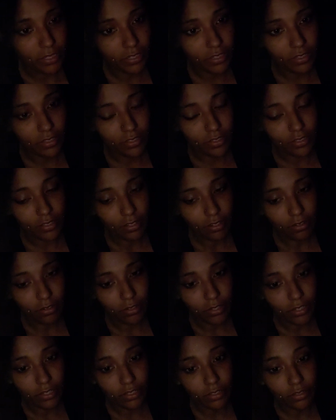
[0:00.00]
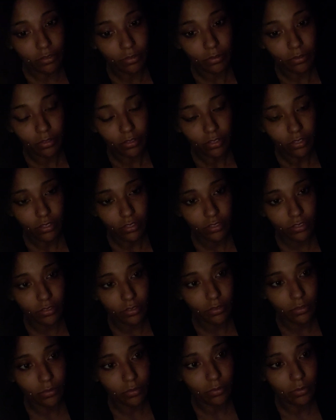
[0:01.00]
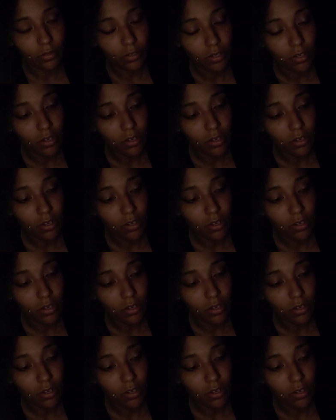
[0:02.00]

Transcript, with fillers: because I'll go to